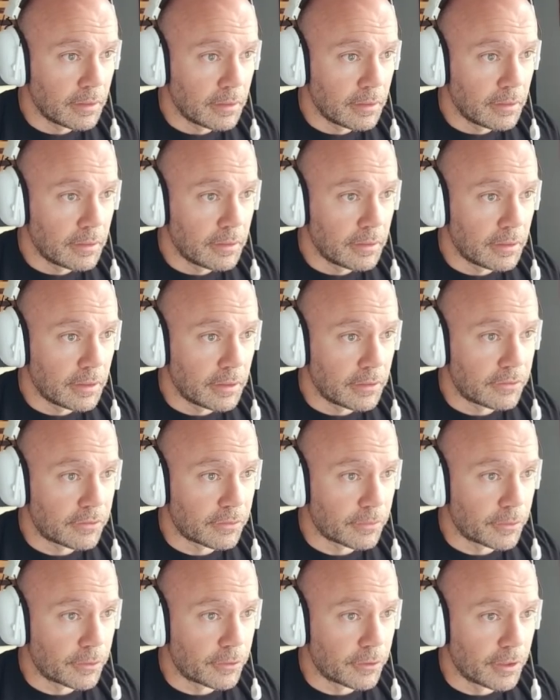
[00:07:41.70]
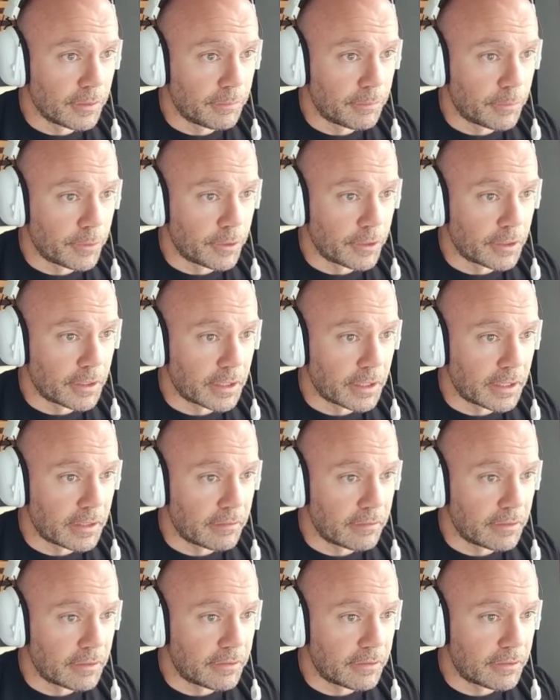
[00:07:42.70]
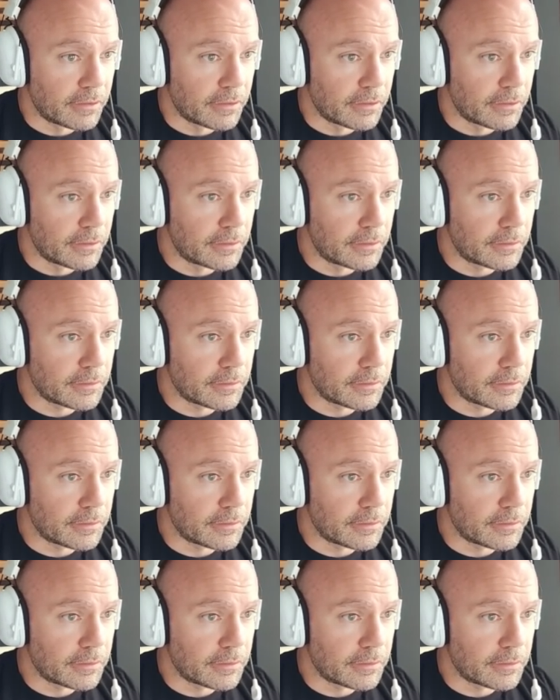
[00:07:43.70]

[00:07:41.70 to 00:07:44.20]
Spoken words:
You get some grip work out of it too.